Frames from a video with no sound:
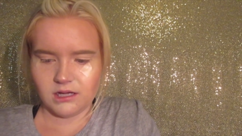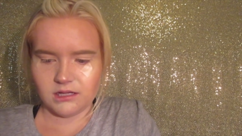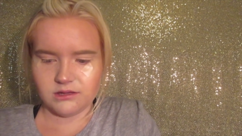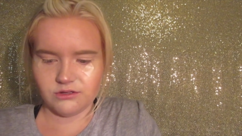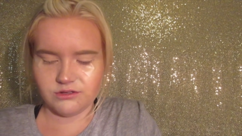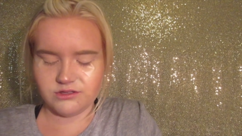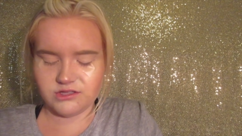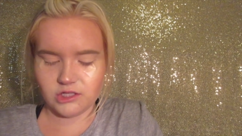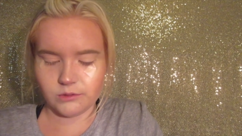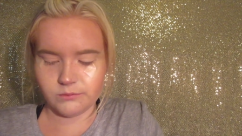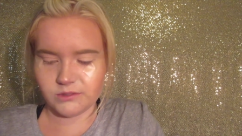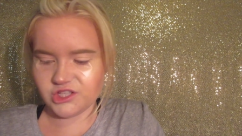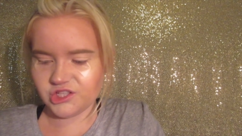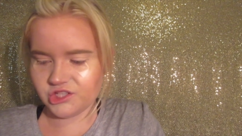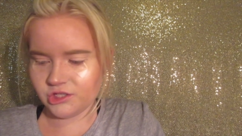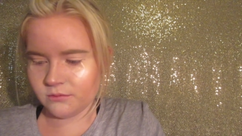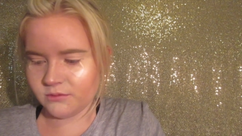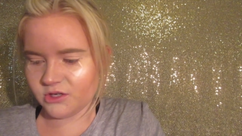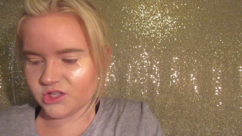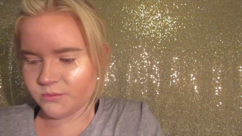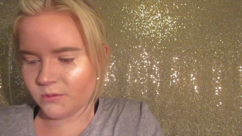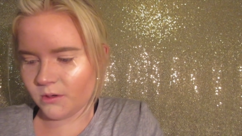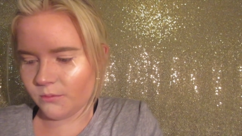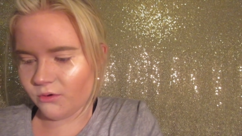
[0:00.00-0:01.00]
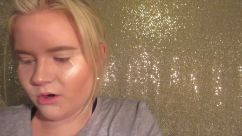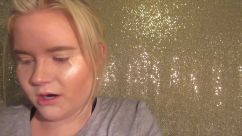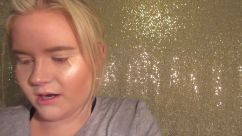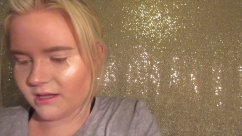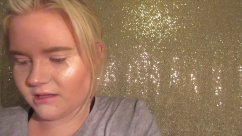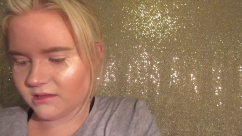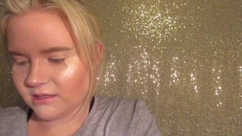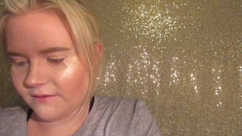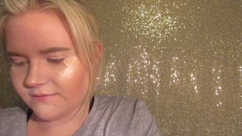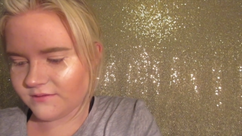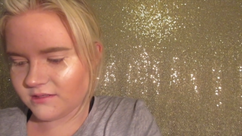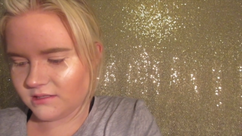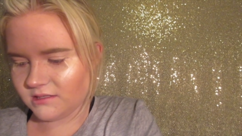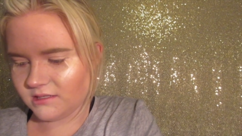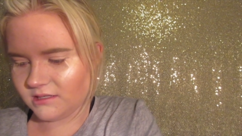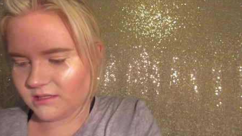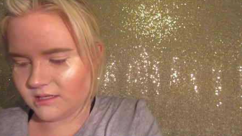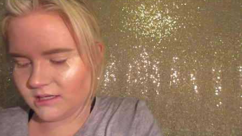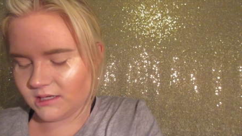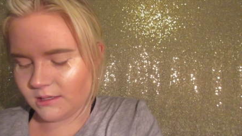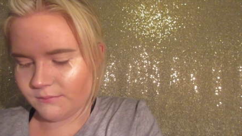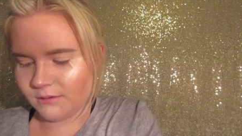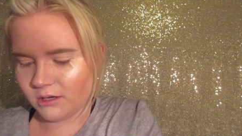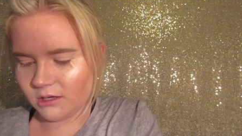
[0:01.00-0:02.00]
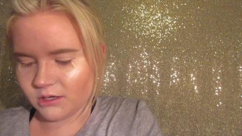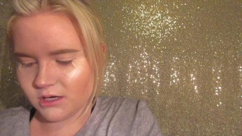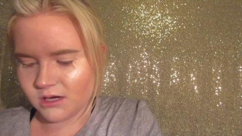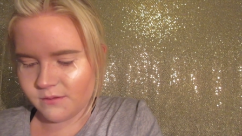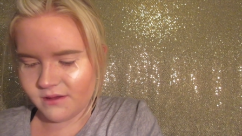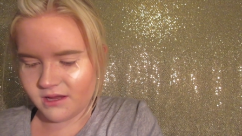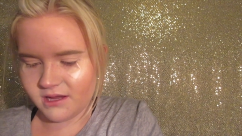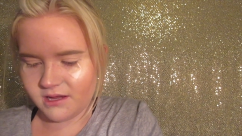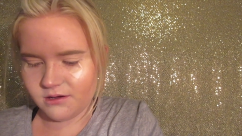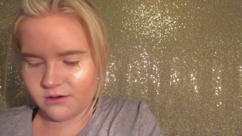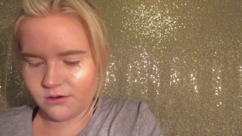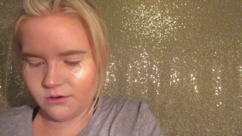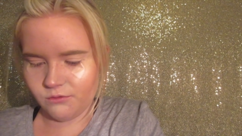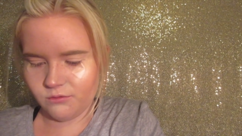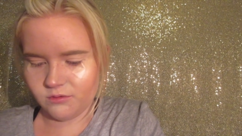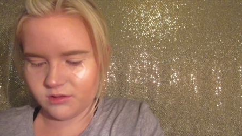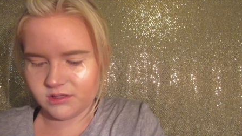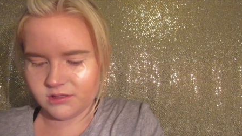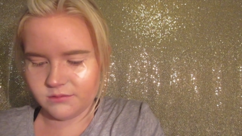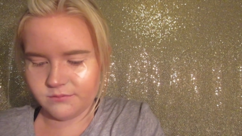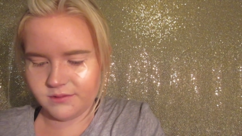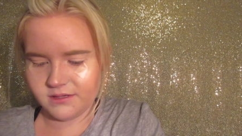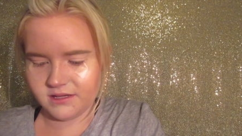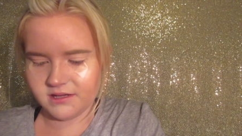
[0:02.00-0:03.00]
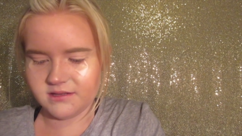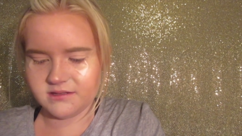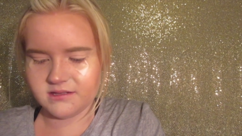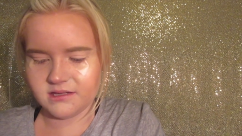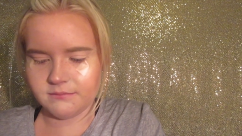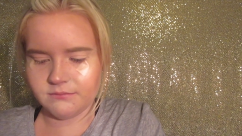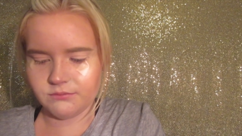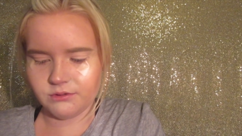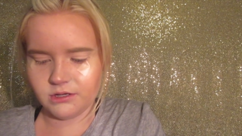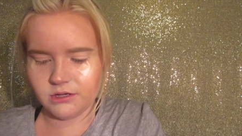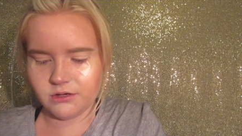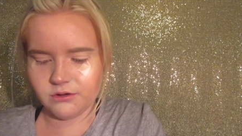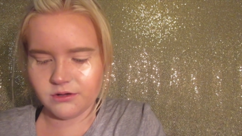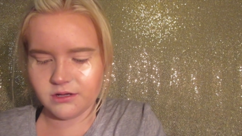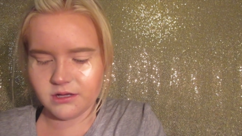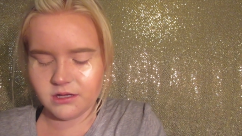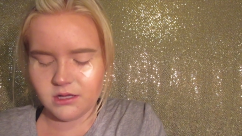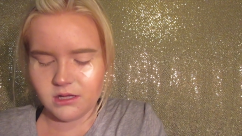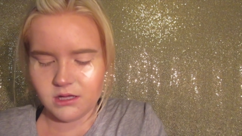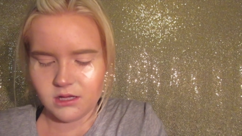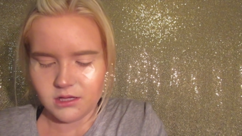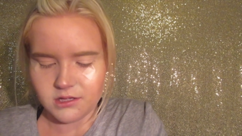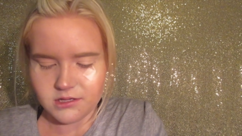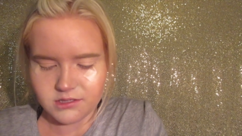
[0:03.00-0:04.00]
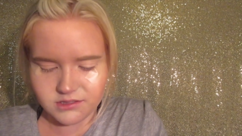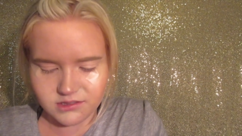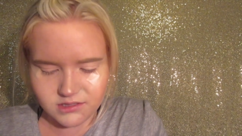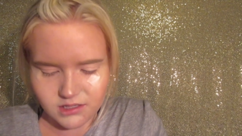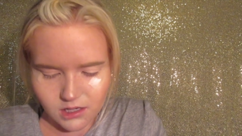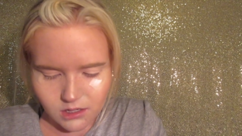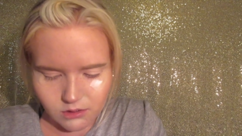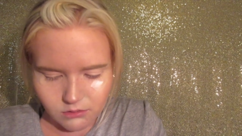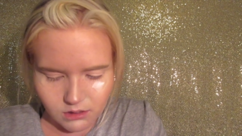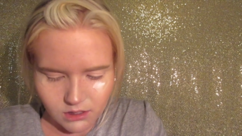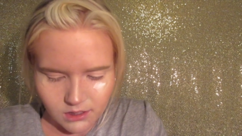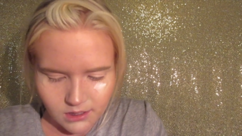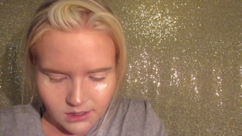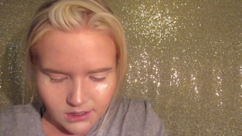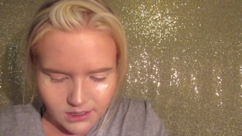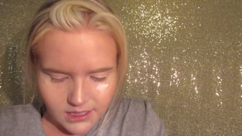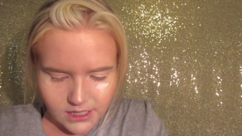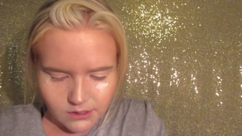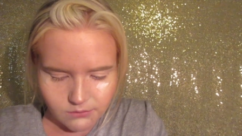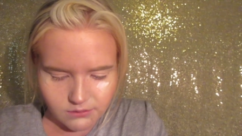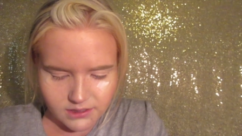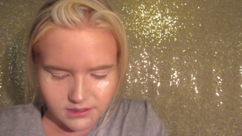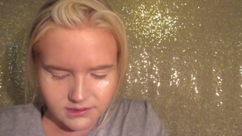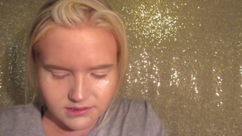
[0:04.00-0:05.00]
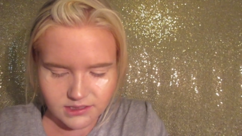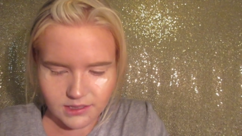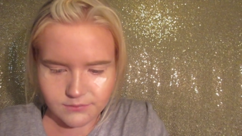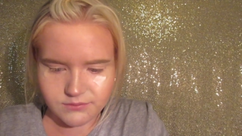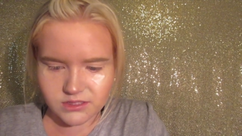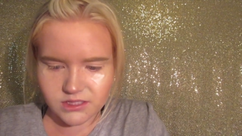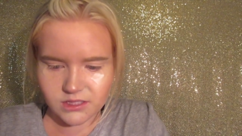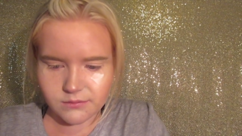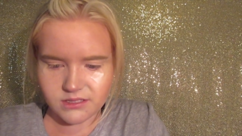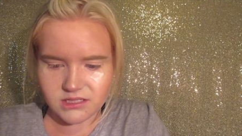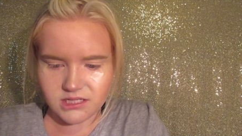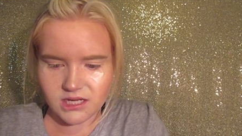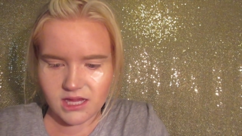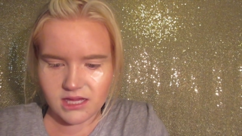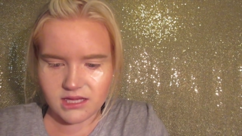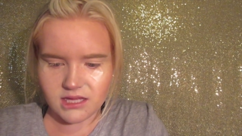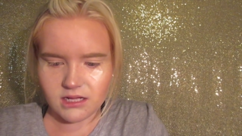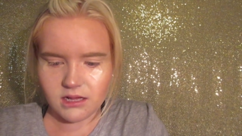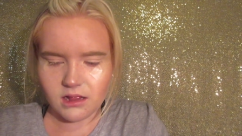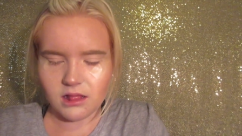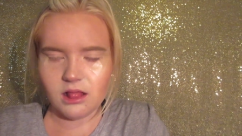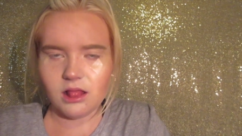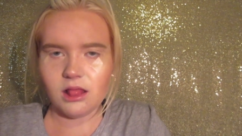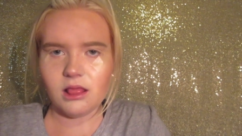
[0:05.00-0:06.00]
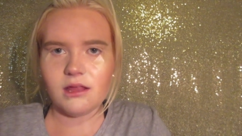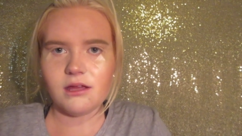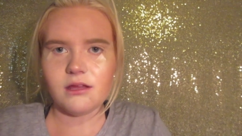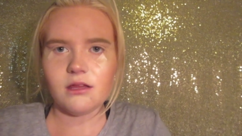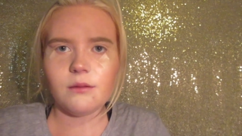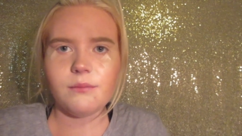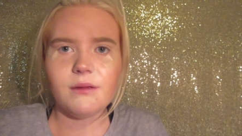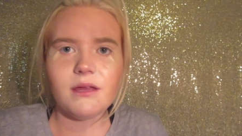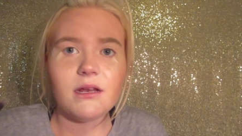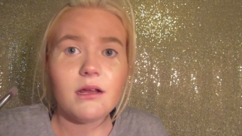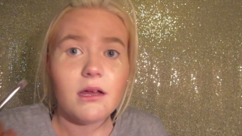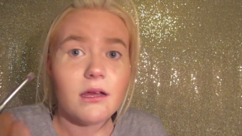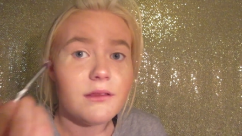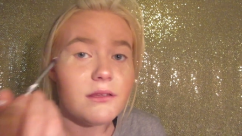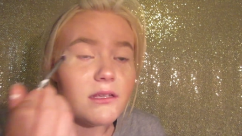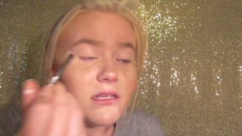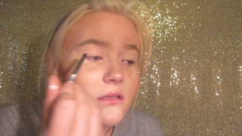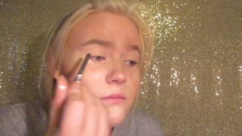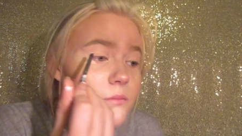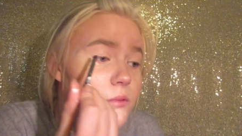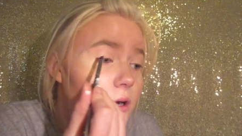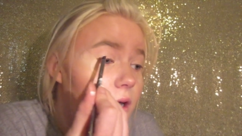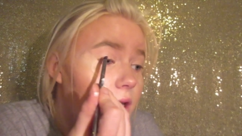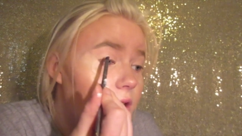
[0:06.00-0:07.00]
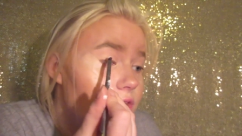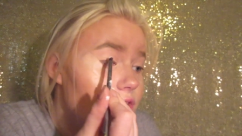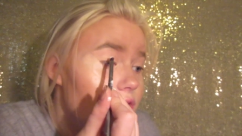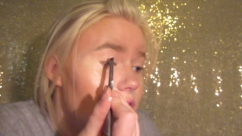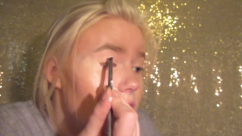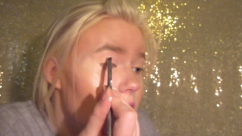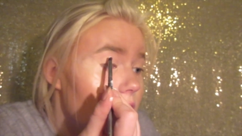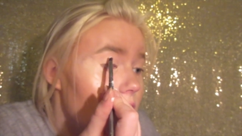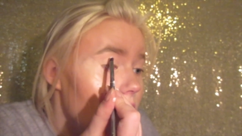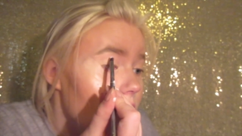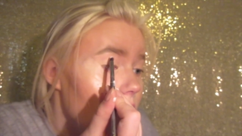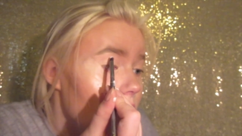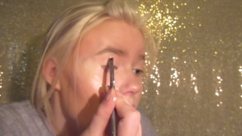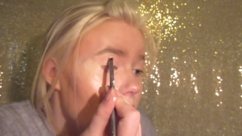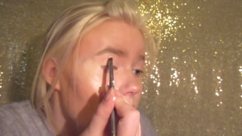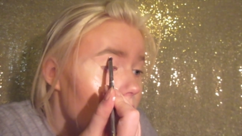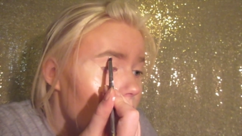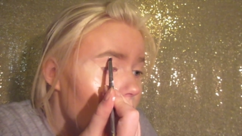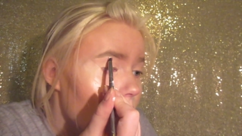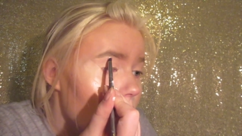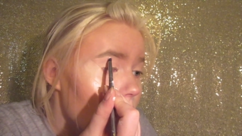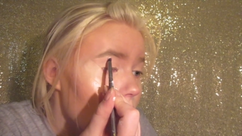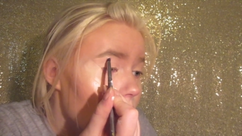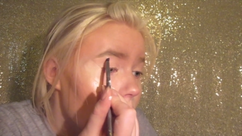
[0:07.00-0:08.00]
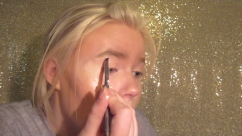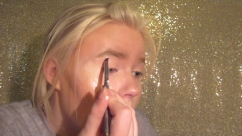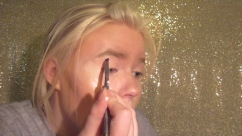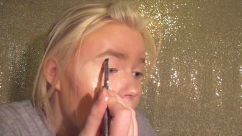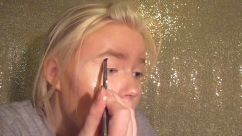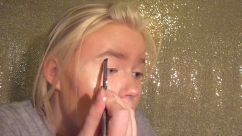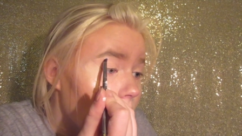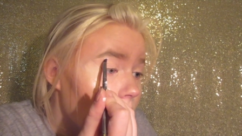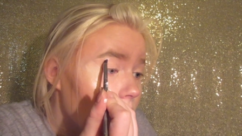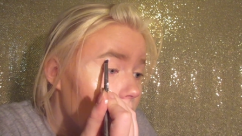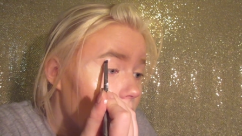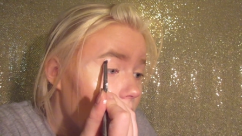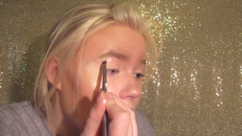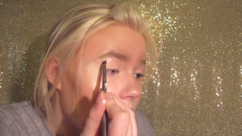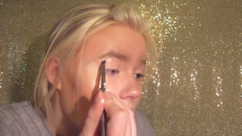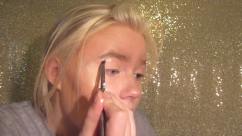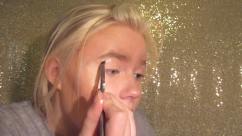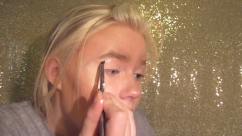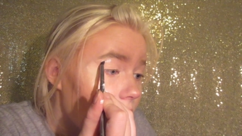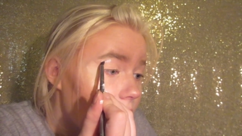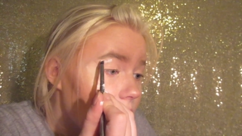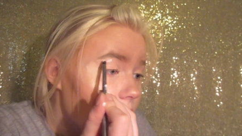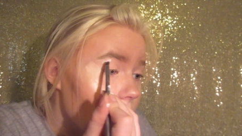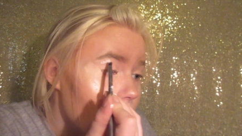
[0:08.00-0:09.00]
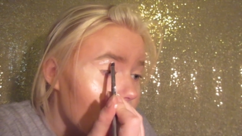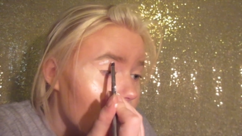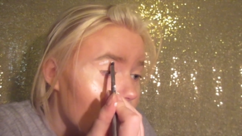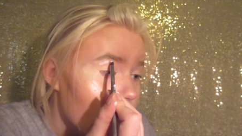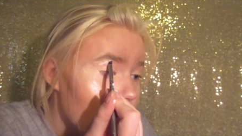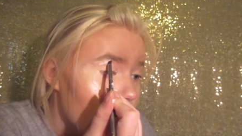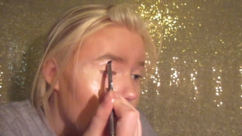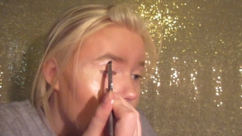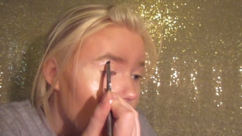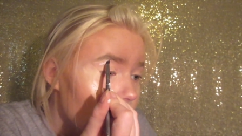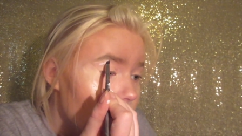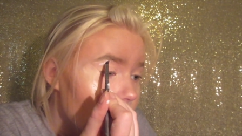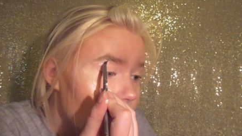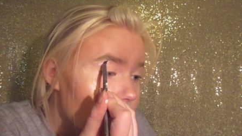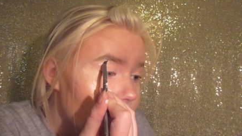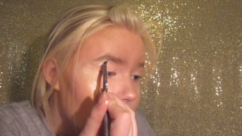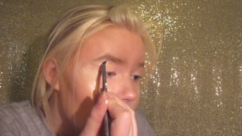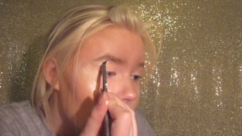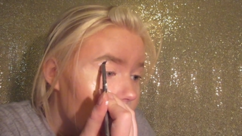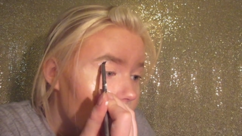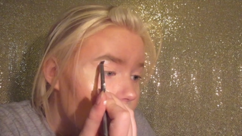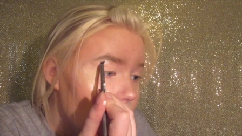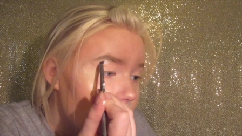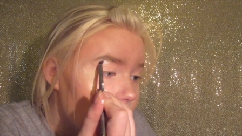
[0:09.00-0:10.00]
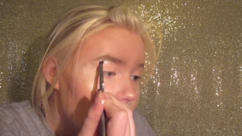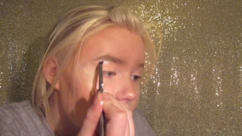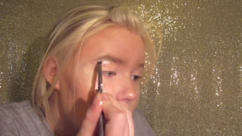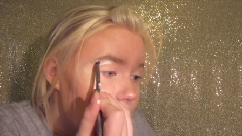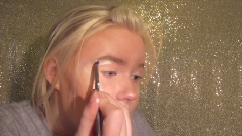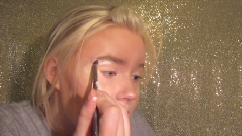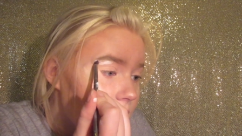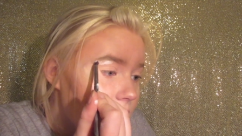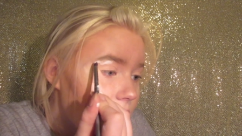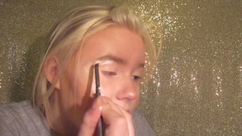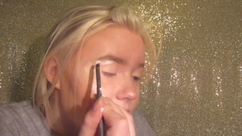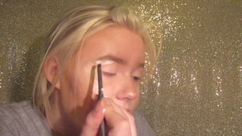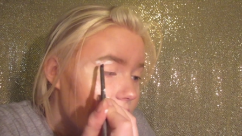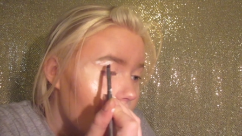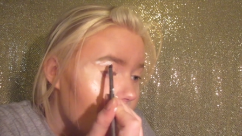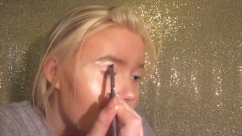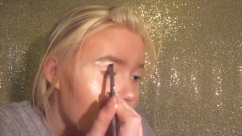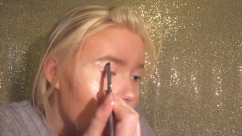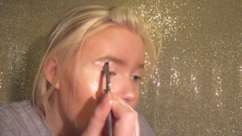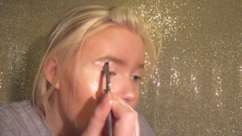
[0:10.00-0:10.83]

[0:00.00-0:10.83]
there's still much, so much more product left in it, and I'm not gonna buy a new one because I'm broke. So, anyways, I'm just gonna be taking a little bit on this brush, and not a lot, but just put a little bit of that